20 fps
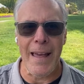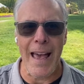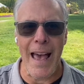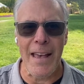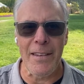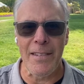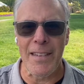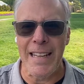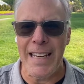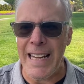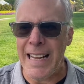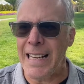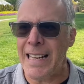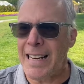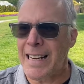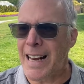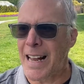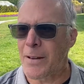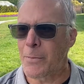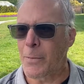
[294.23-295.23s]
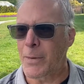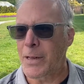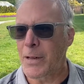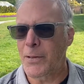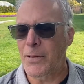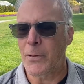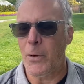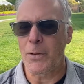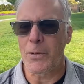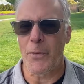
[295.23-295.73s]
as needed and when you
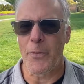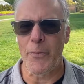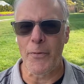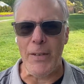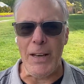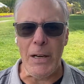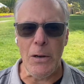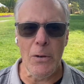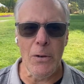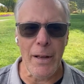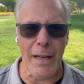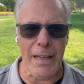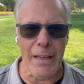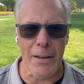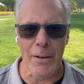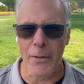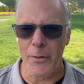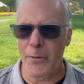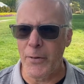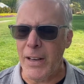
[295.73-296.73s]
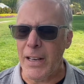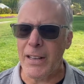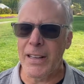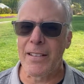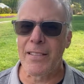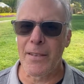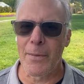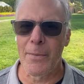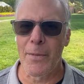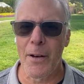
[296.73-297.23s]
start to feel like feeling
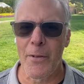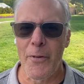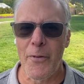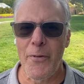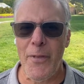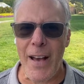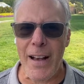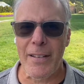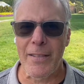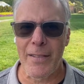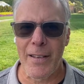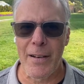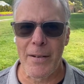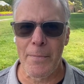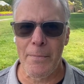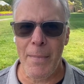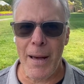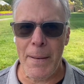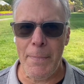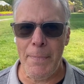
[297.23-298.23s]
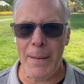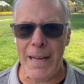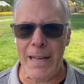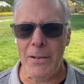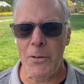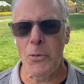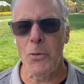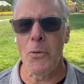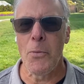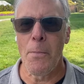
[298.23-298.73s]
some effects that might be
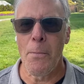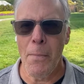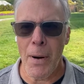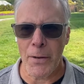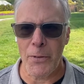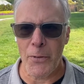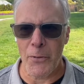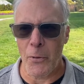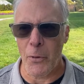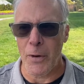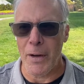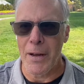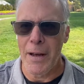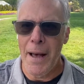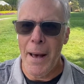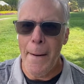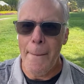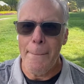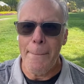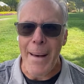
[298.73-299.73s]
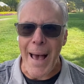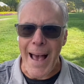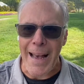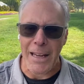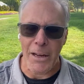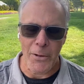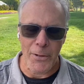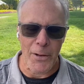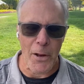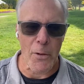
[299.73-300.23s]
too much for you
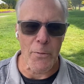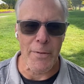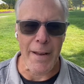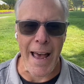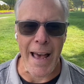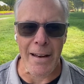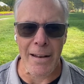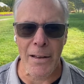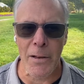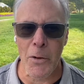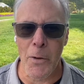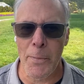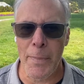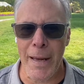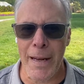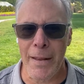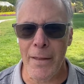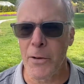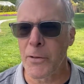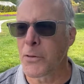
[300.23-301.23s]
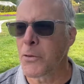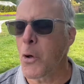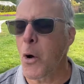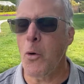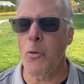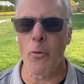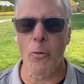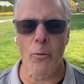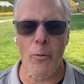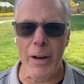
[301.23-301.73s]
back yourself down a little bit there's no
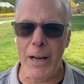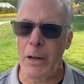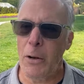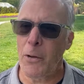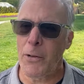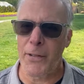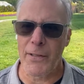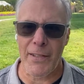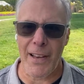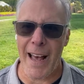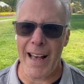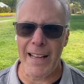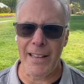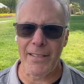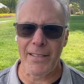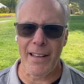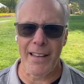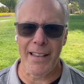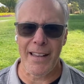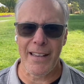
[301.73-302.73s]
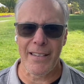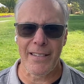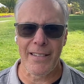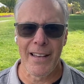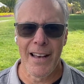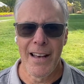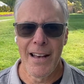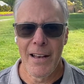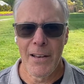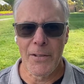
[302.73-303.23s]
real science to this
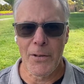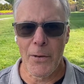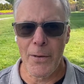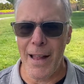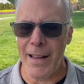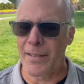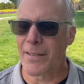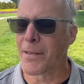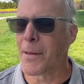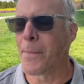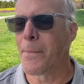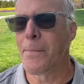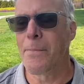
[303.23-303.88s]
so that's the